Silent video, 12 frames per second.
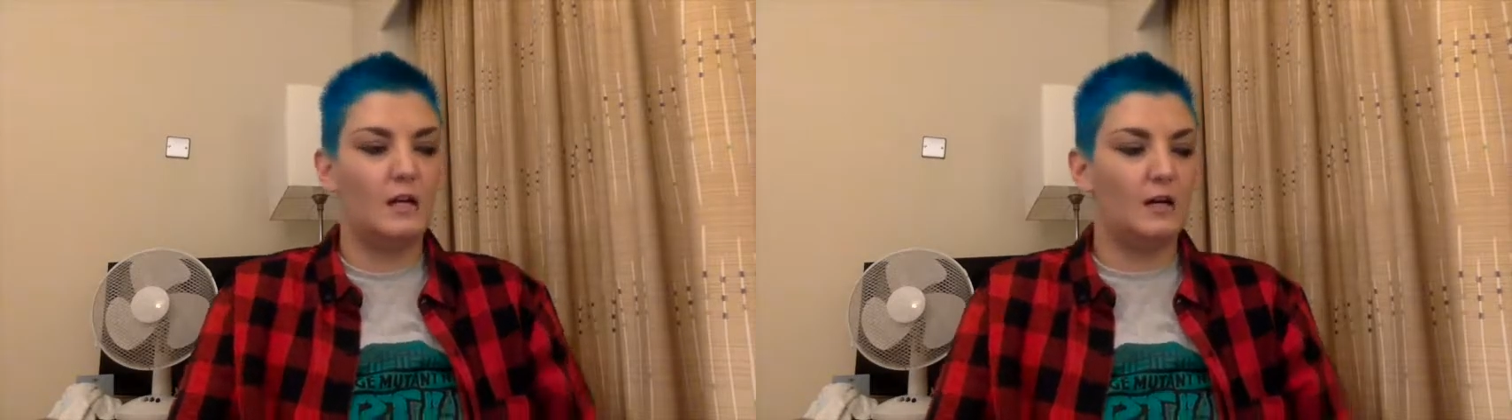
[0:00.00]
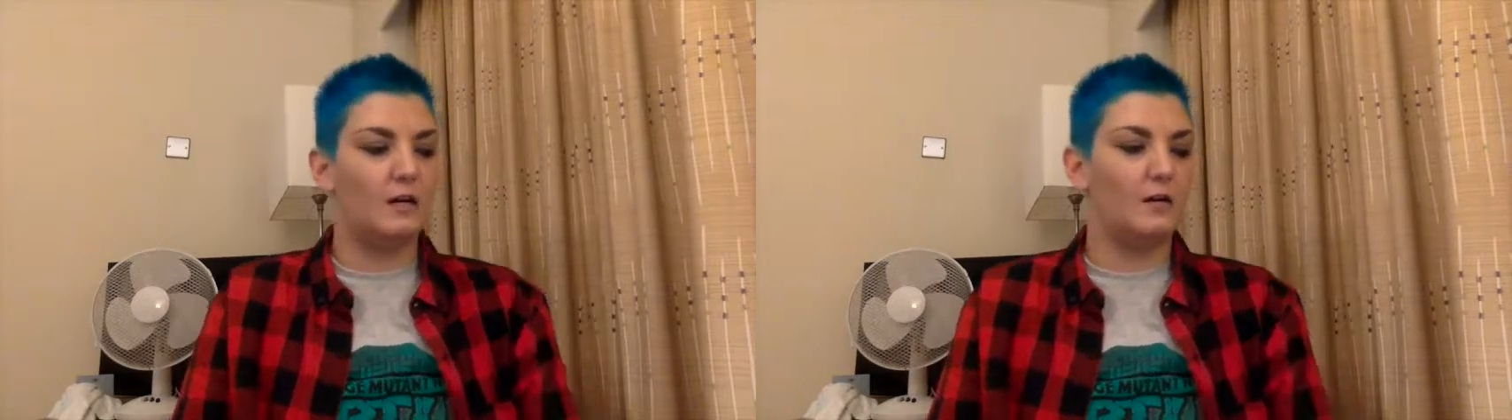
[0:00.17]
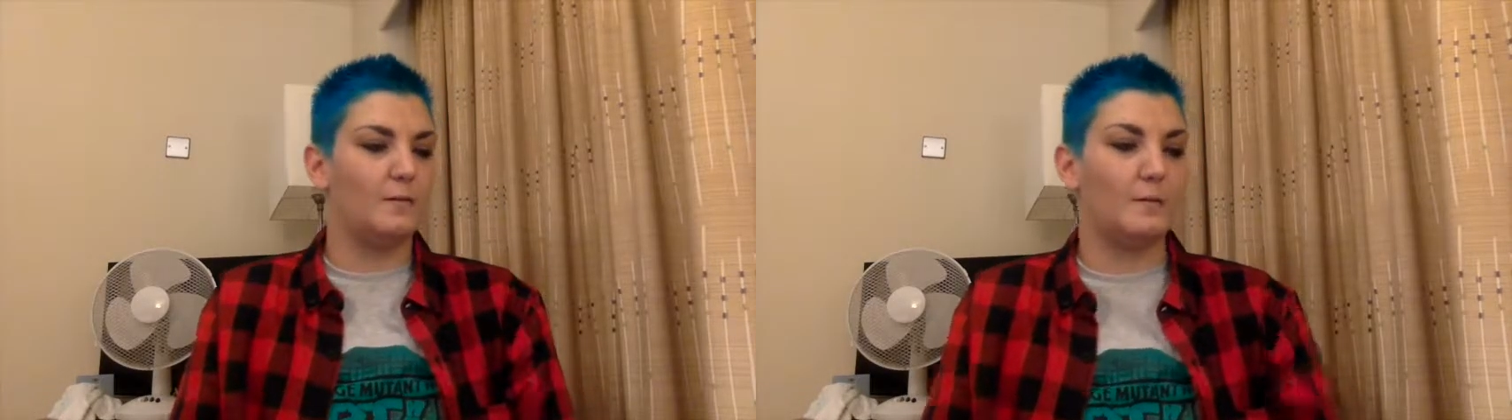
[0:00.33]

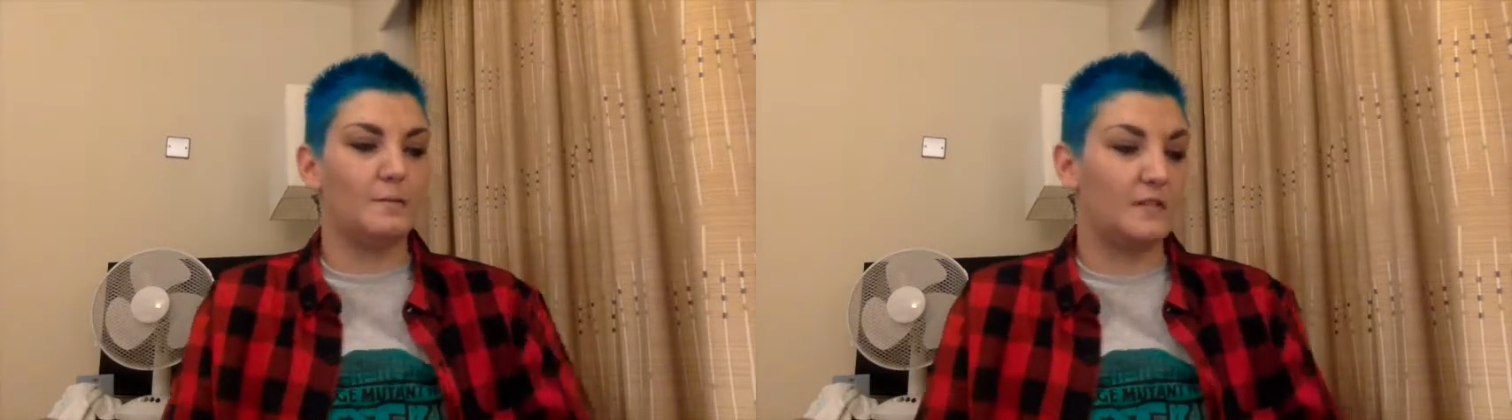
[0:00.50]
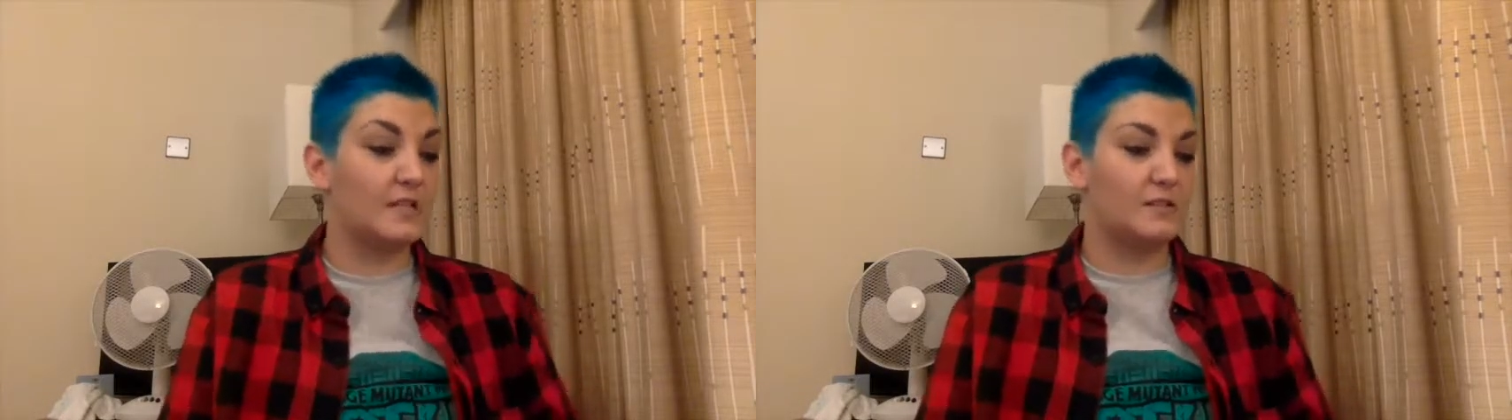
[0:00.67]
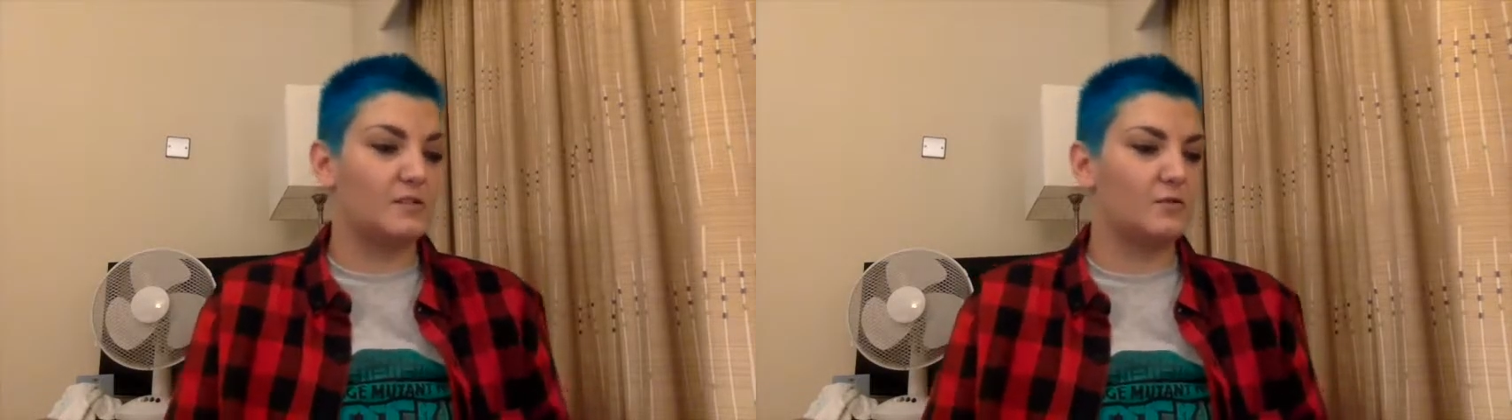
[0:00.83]
I mean,
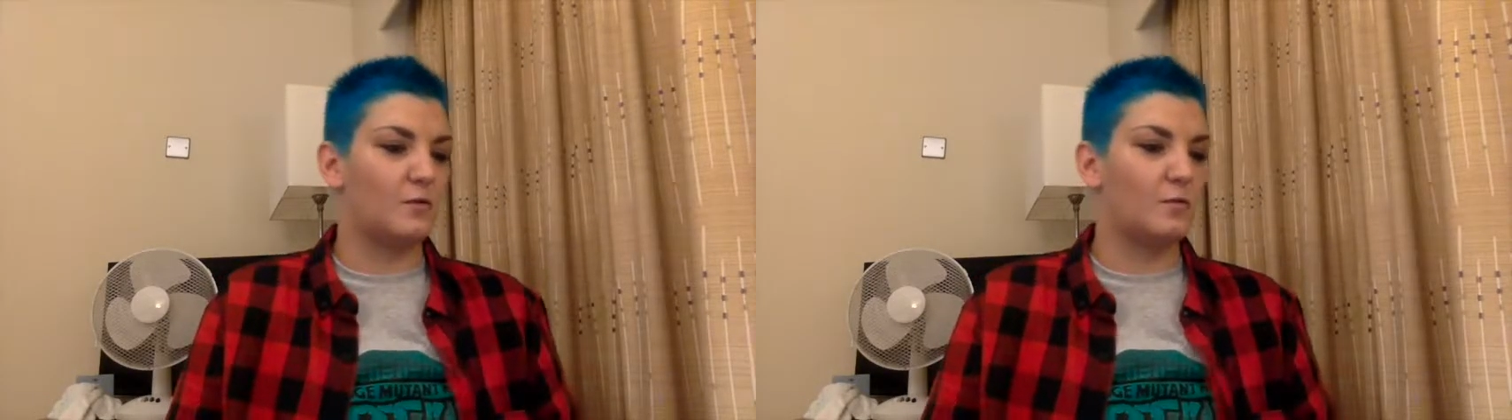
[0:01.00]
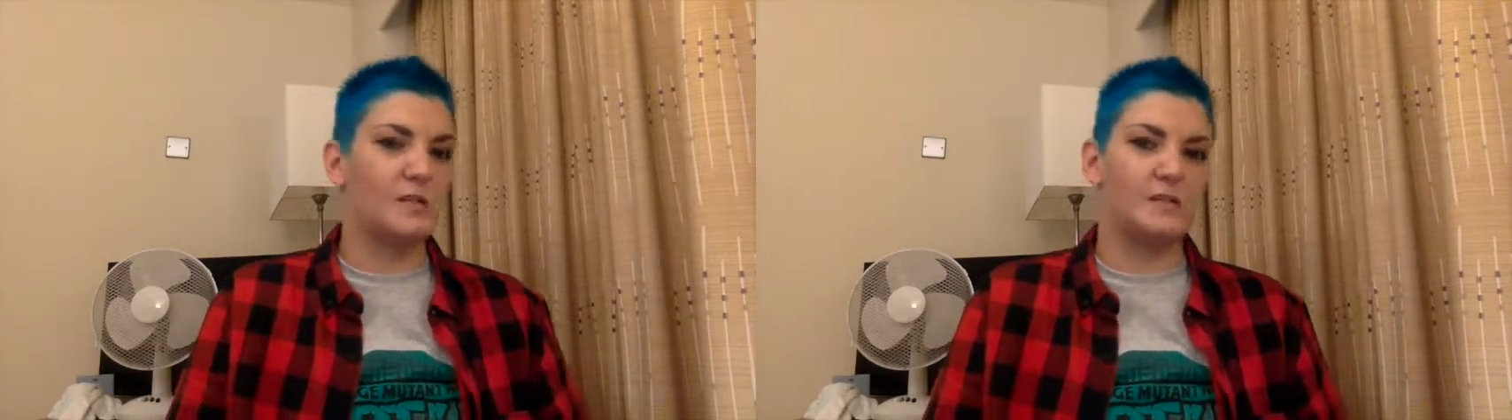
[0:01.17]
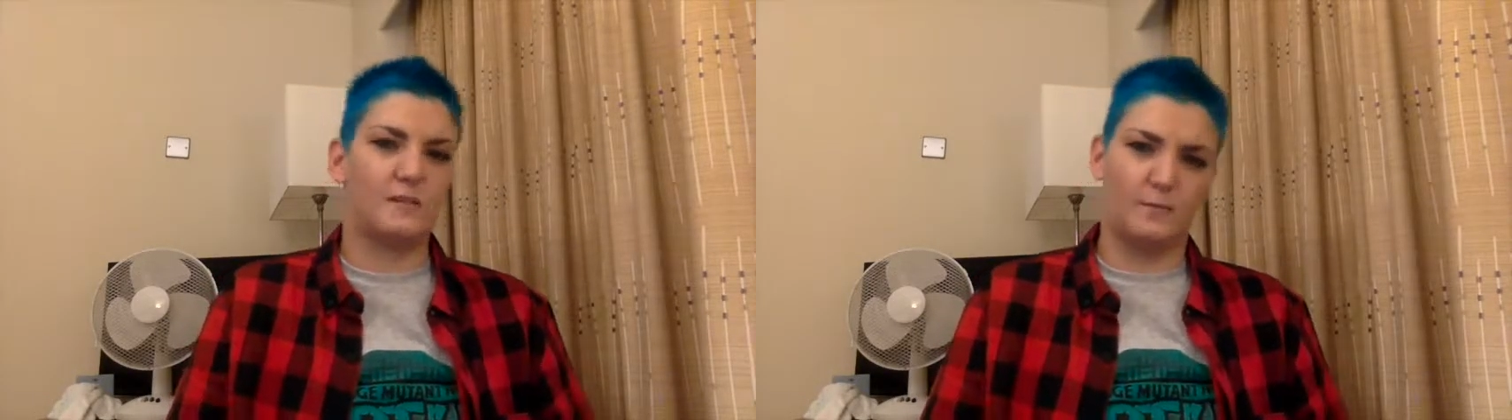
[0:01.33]
that's the sort of
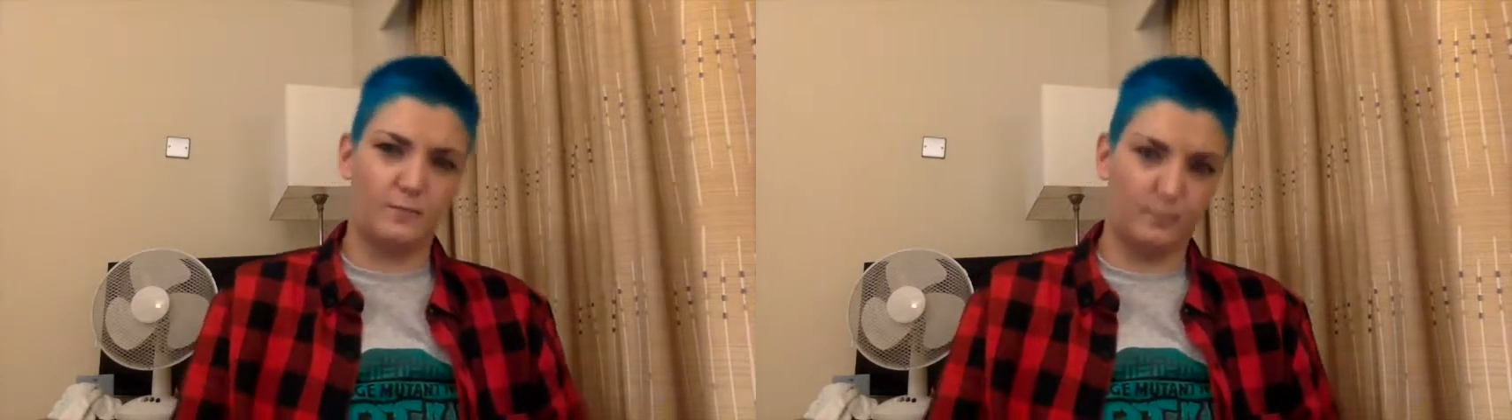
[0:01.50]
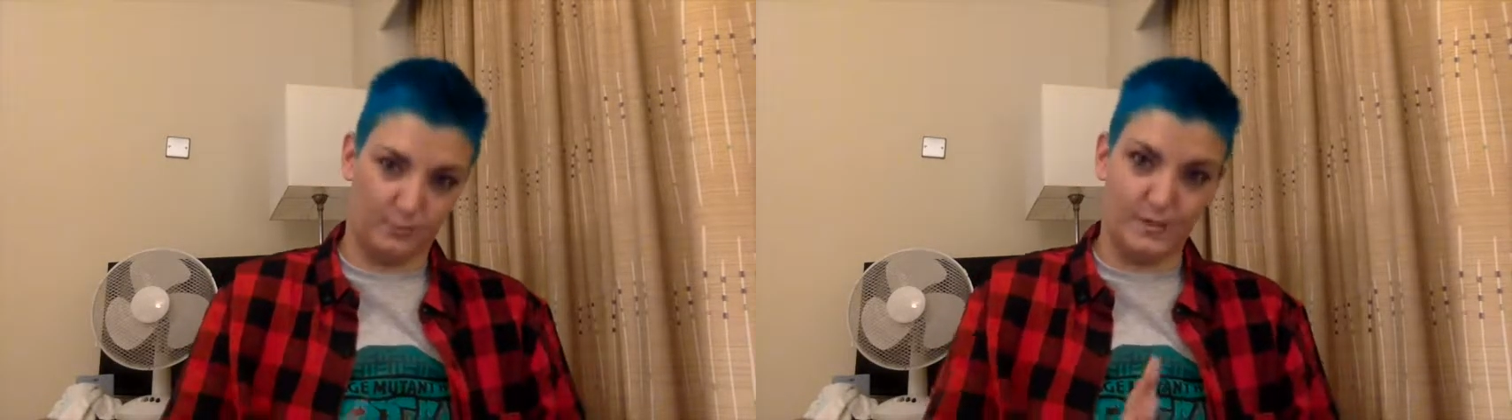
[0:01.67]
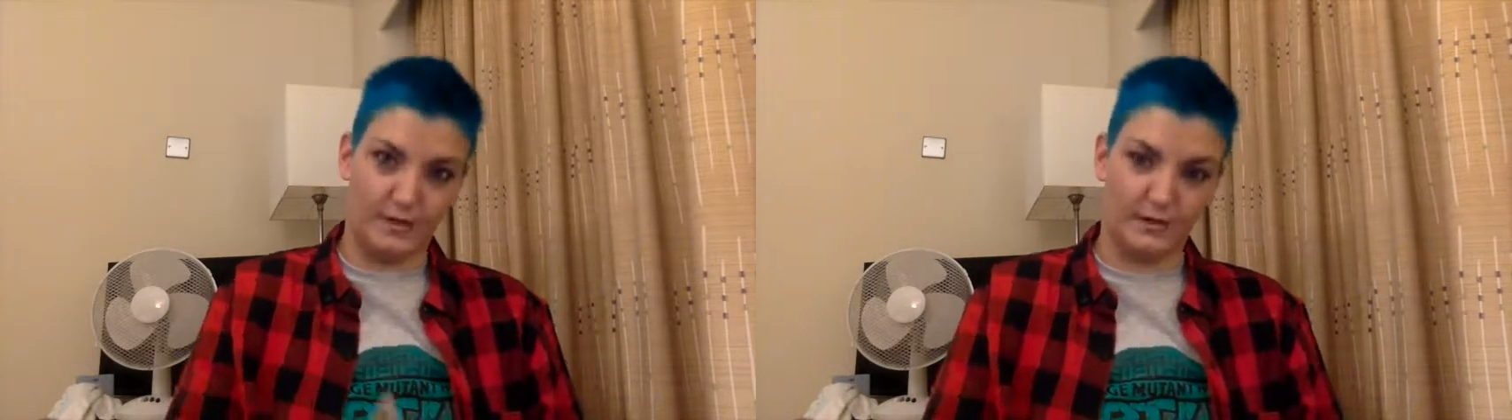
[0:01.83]
place of,
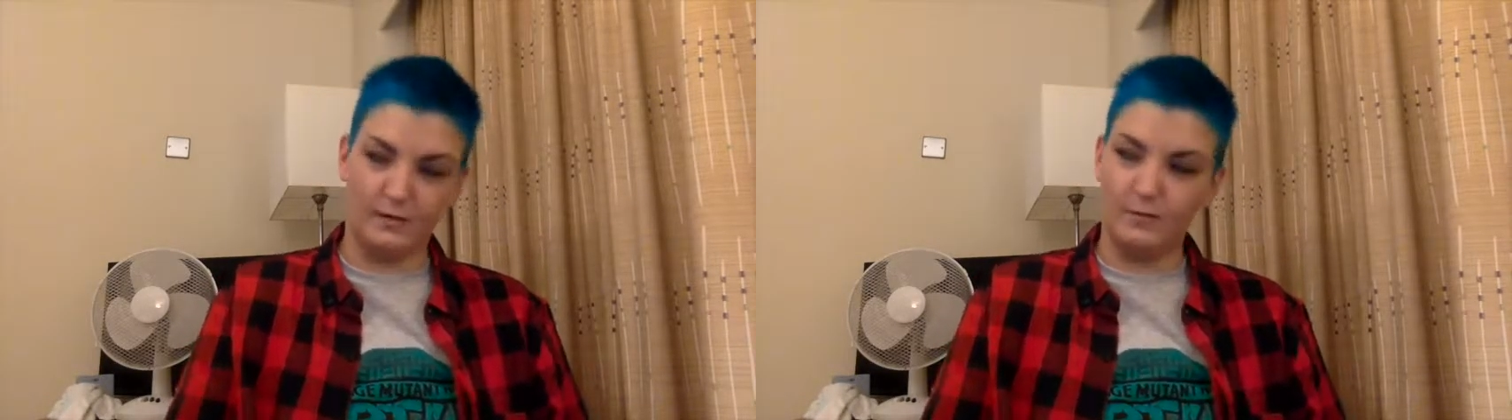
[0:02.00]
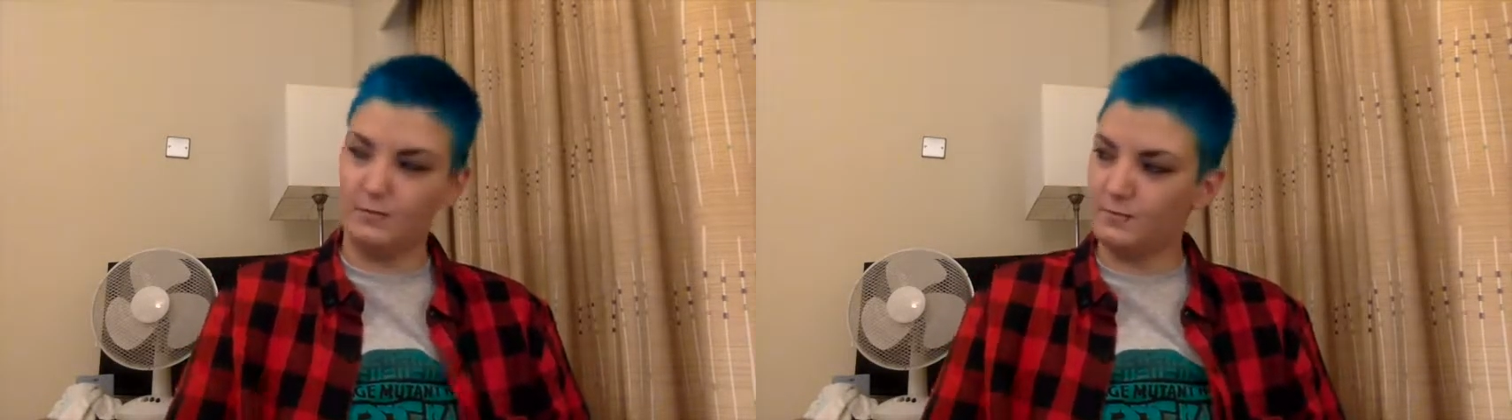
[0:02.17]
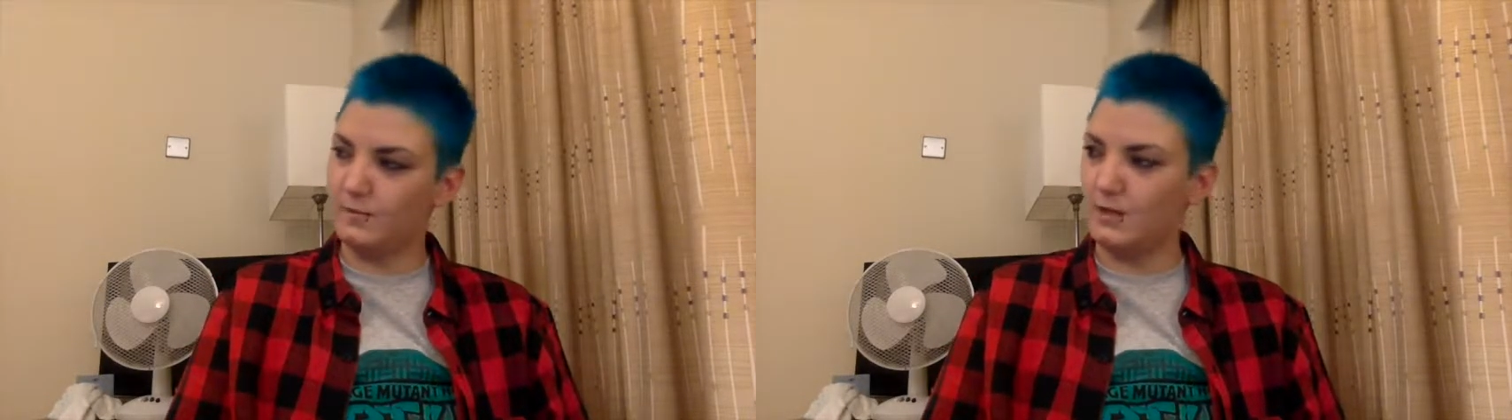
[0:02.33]
you know,